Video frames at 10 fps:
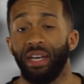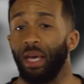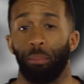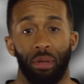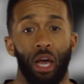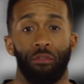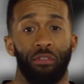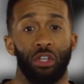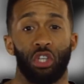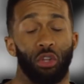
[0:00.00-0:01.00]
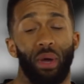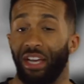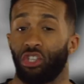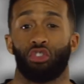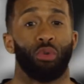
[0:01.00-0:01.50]
They play off of each other
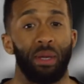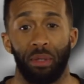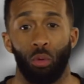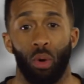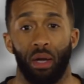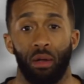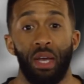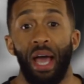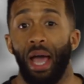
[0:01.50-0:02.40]
extremely well.